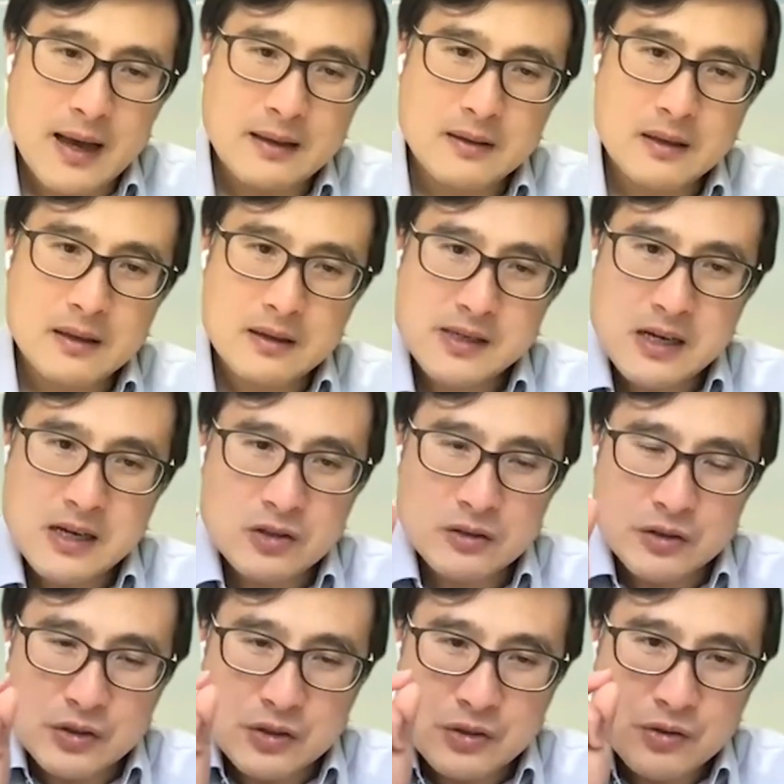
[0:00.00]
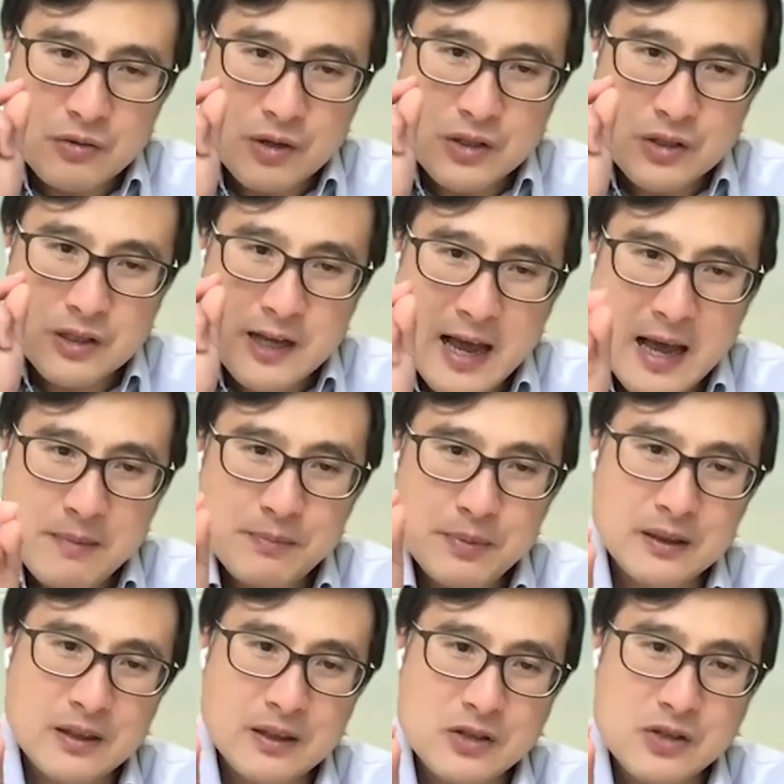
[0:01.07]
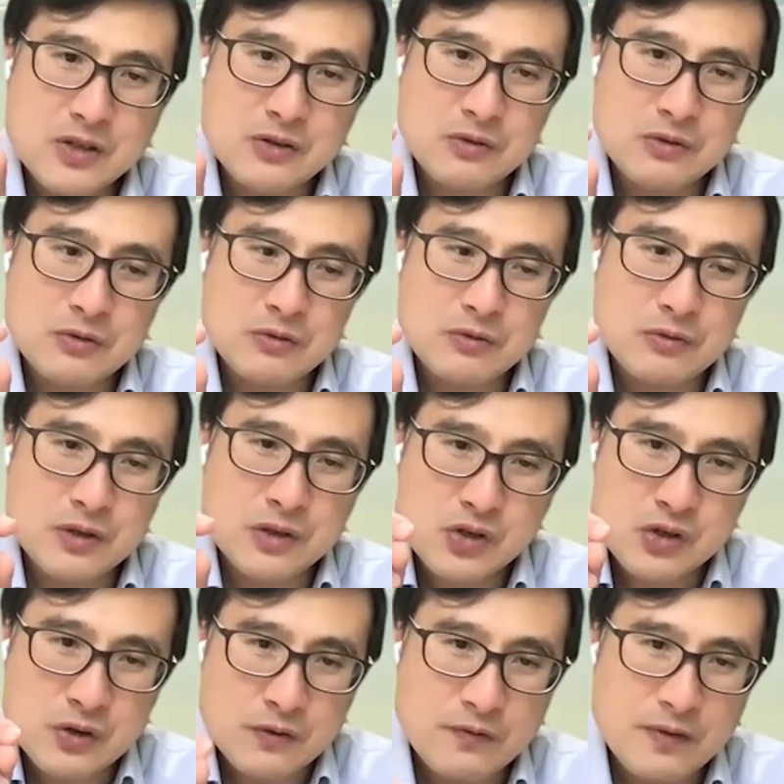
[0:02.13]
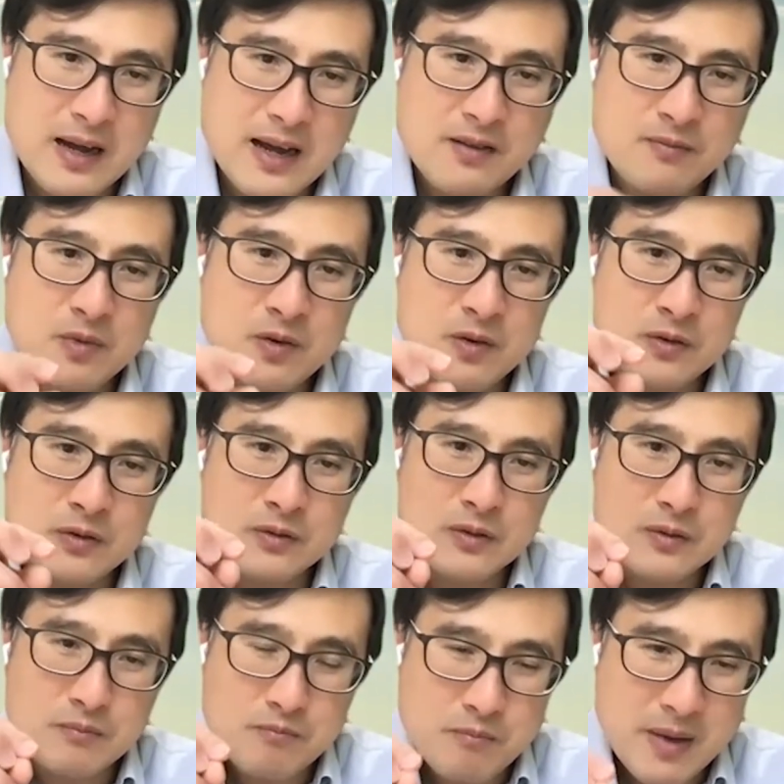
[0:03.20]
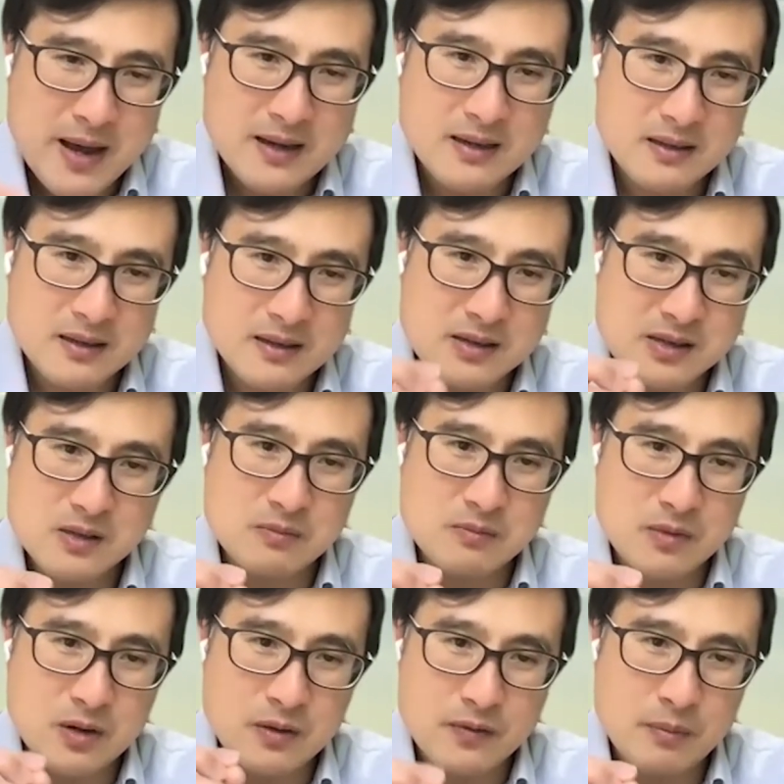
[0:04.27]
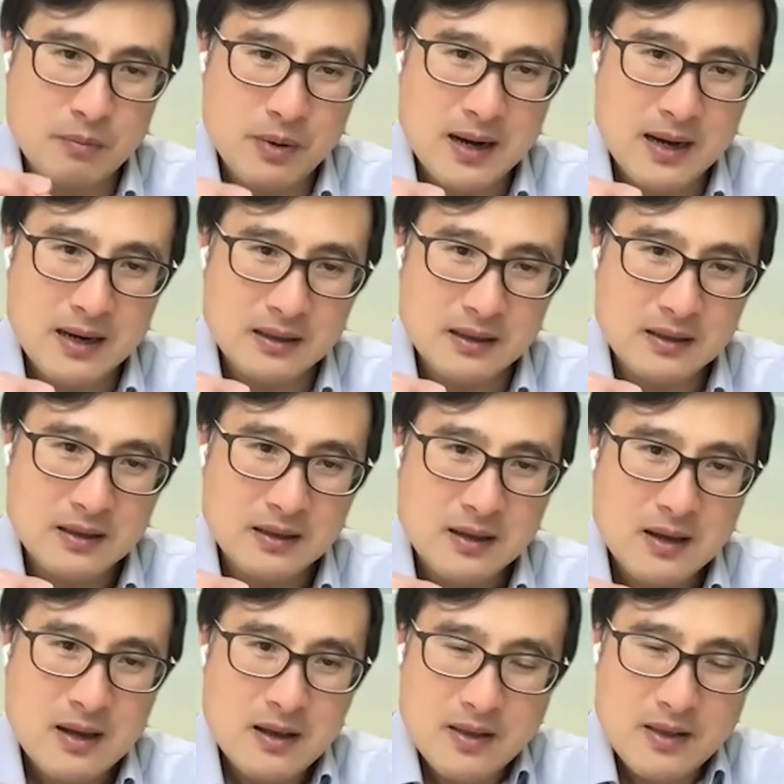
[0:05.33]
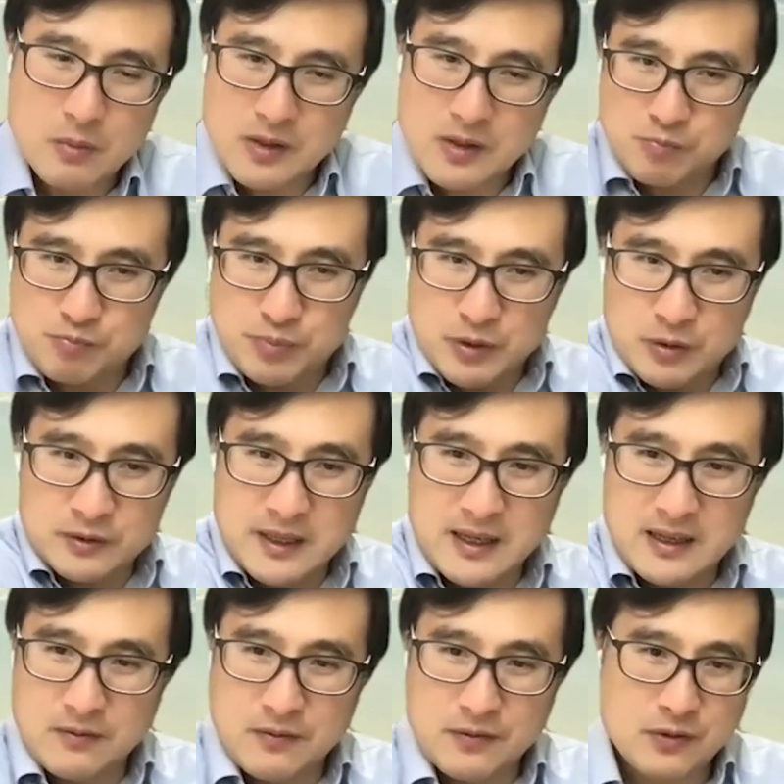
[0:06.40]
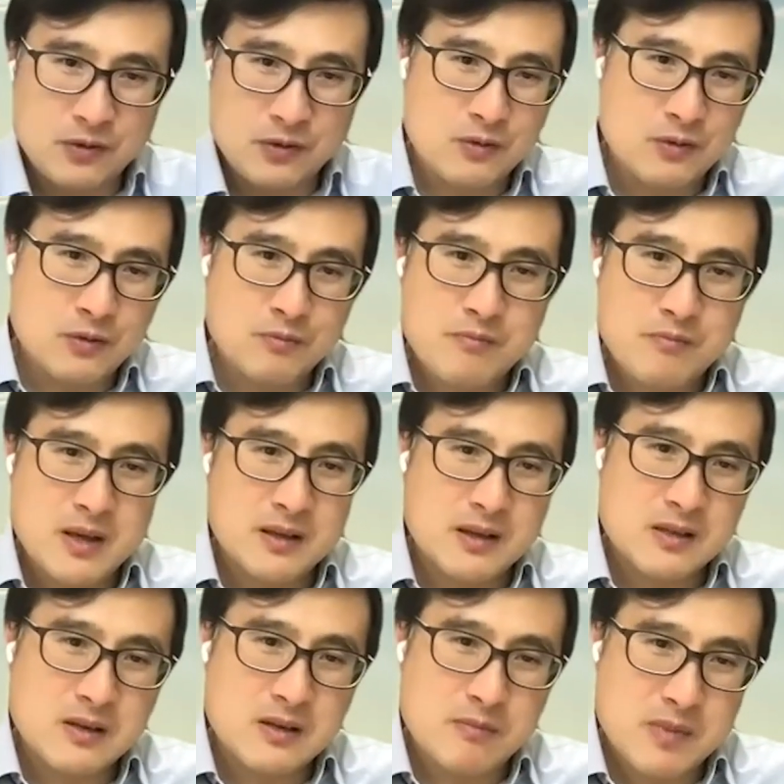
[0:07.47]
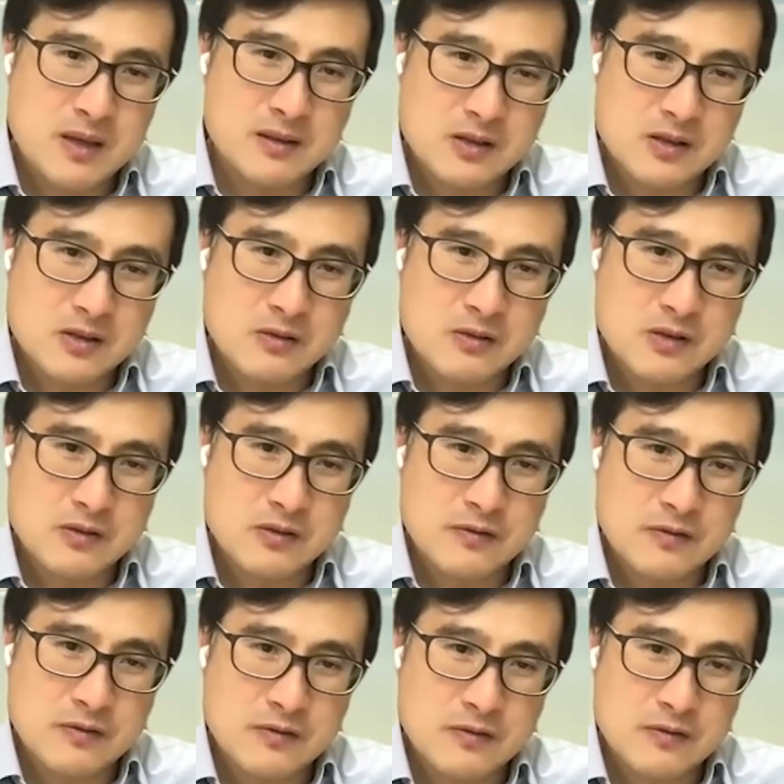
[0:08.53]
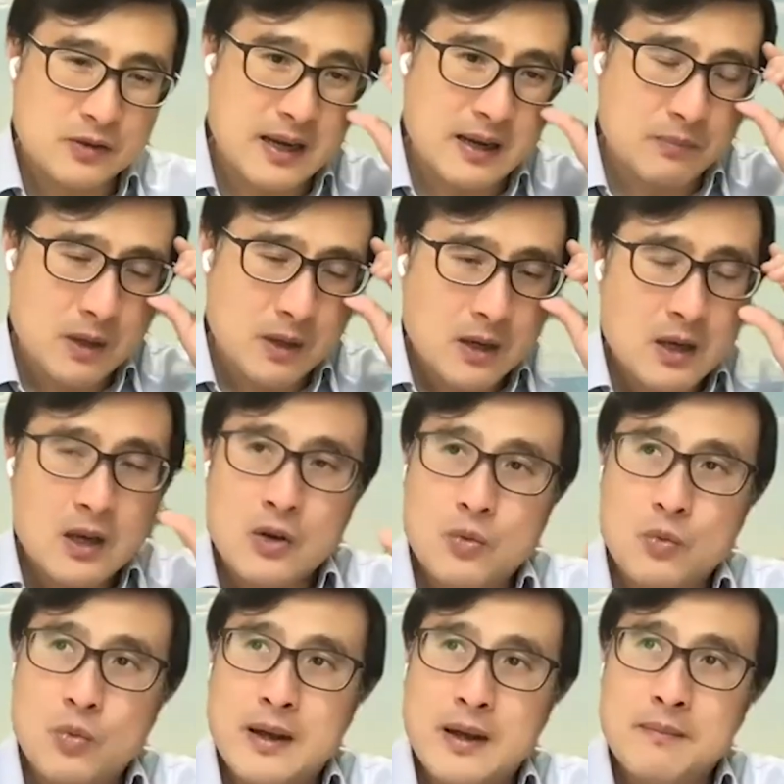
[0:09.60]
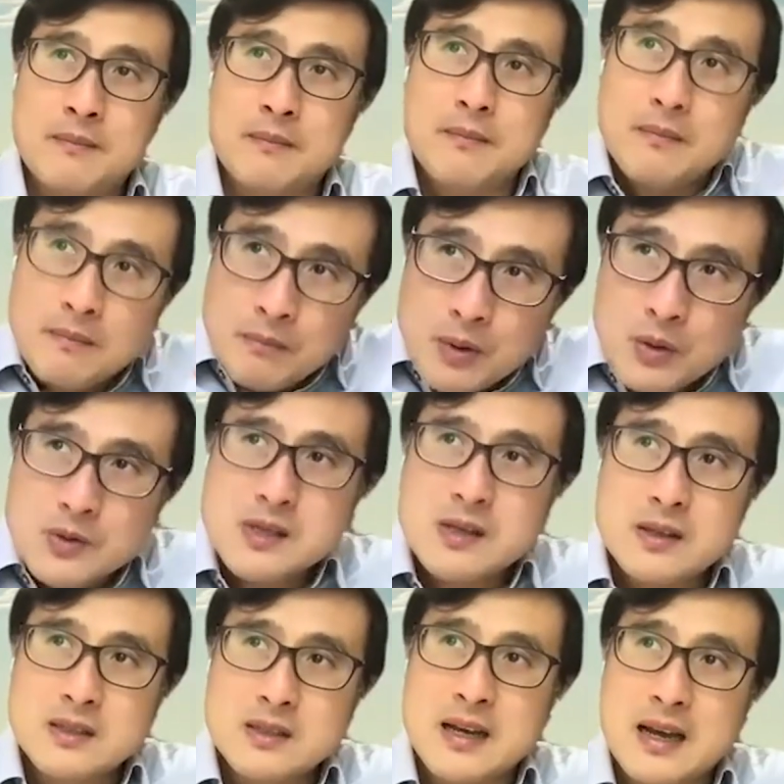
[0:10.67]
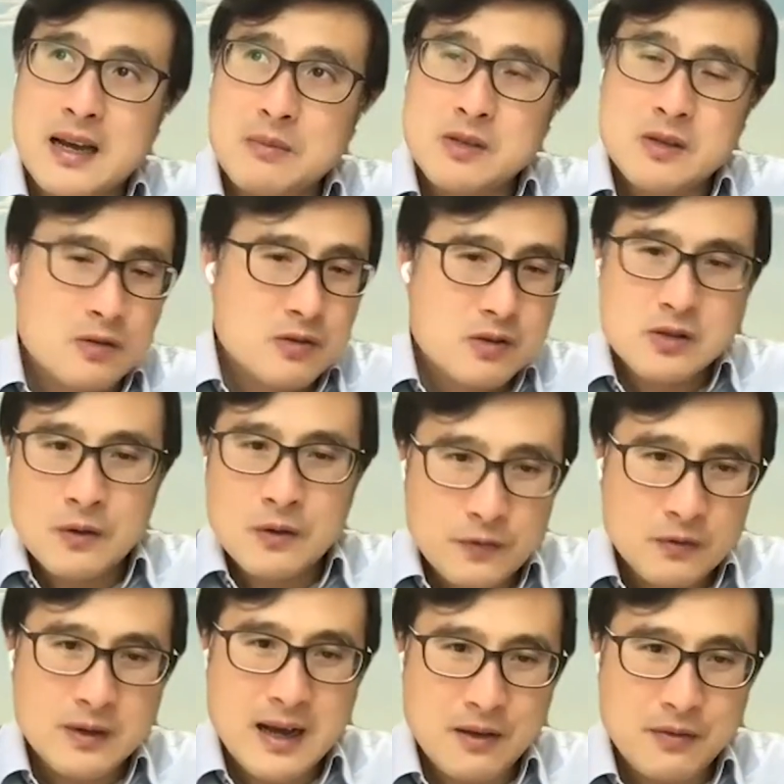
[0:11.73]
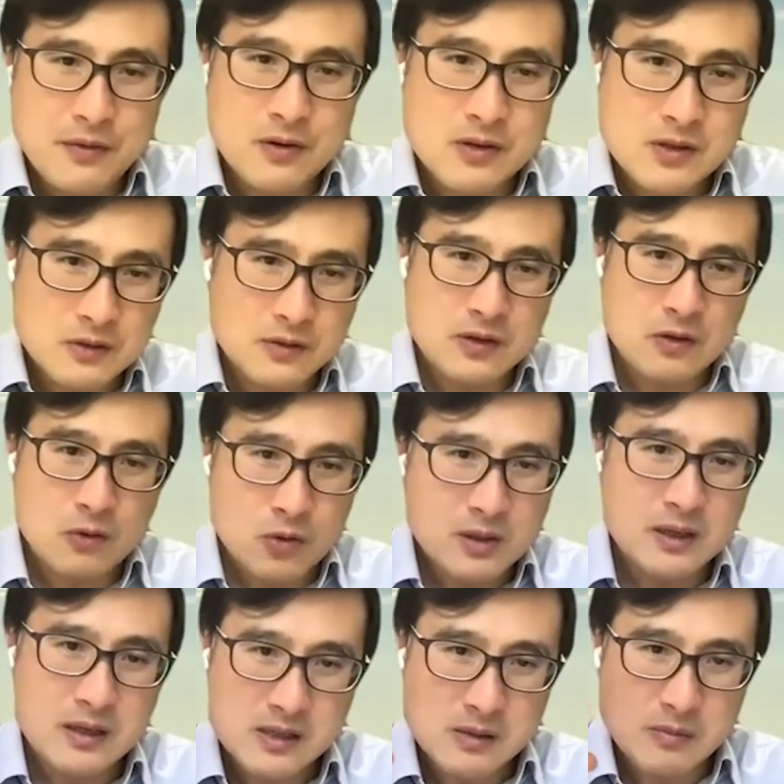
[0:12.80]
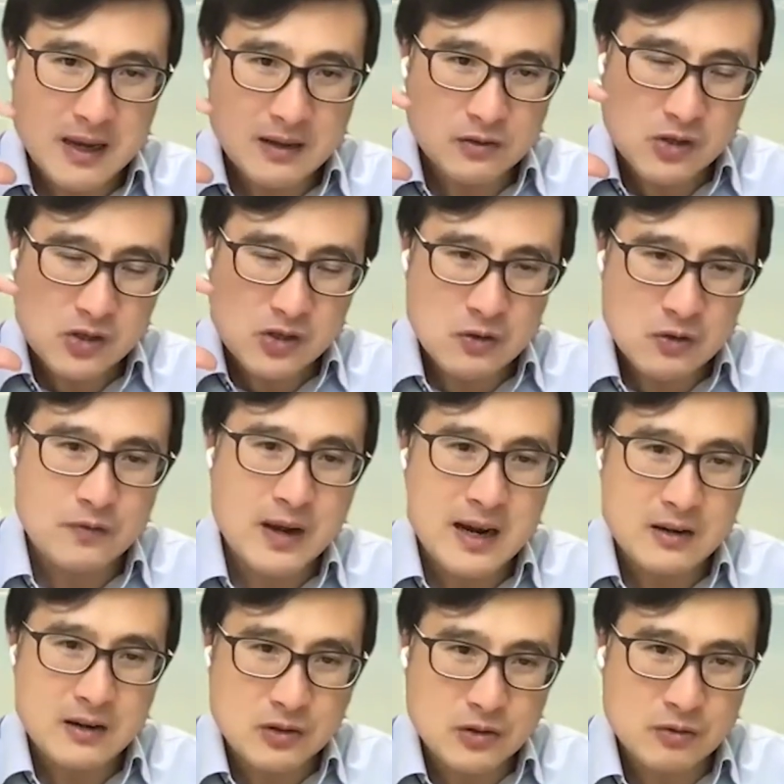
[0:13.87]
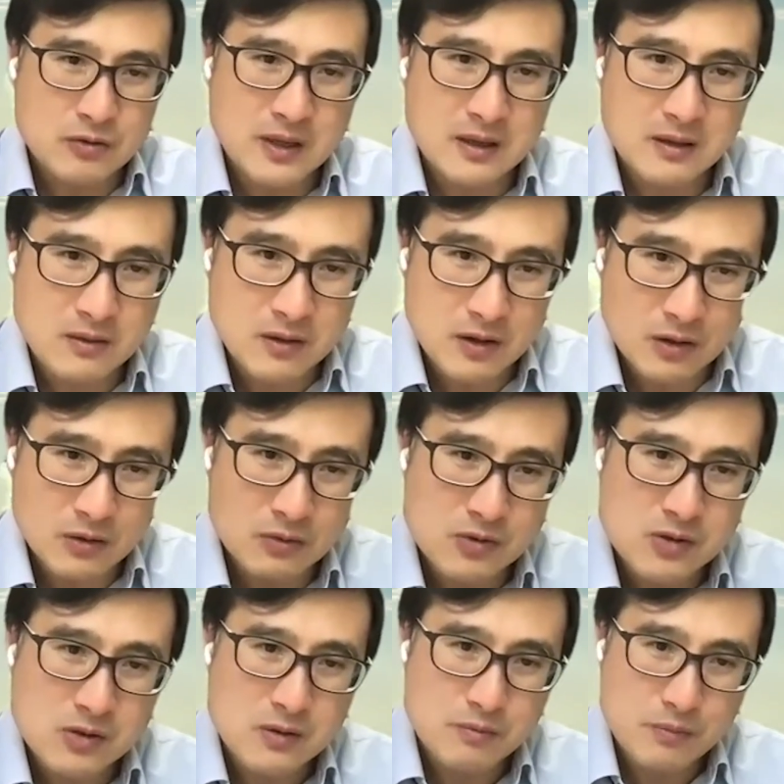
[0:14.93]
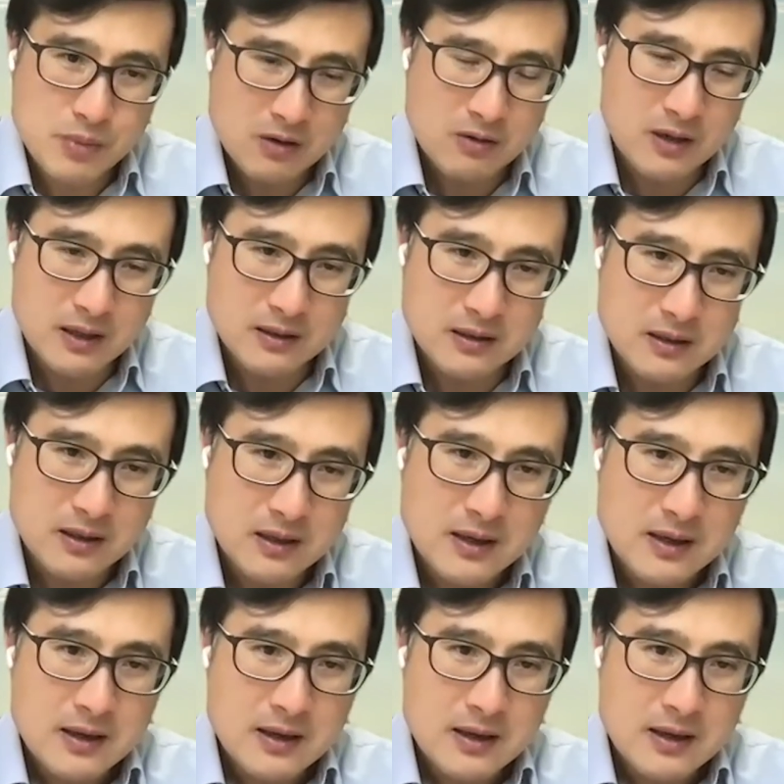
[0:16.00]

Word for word: That essentially you are tapping into the survival mechanism of the body that was built in through millions and millions of survival time, when most of the times there's no food out there. So the organism had to survive during those period.